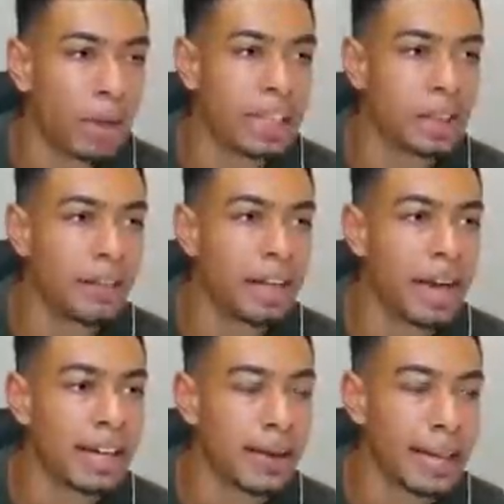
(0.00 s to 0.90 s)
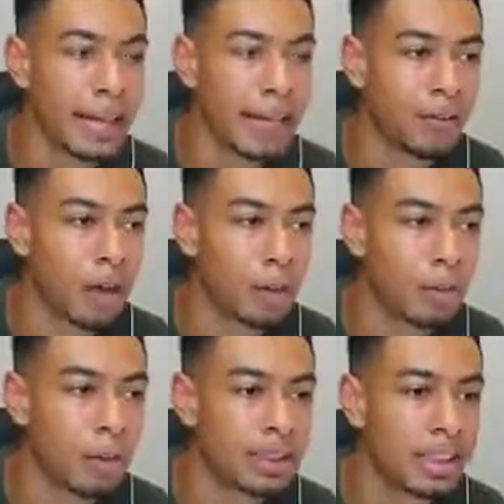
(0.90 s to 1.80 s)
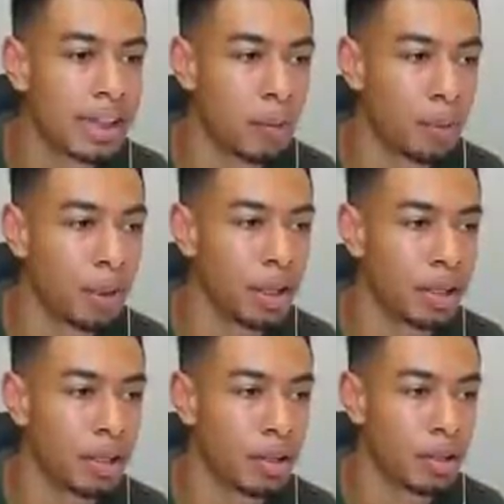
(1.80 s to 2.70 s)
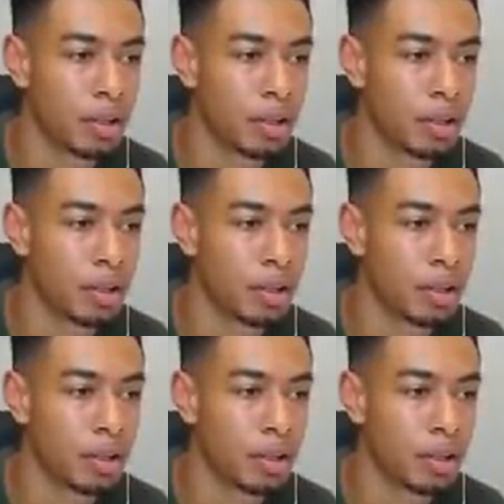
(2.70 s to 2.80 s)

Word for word: Boys, do you have any idea where that came from? Is he in that bush?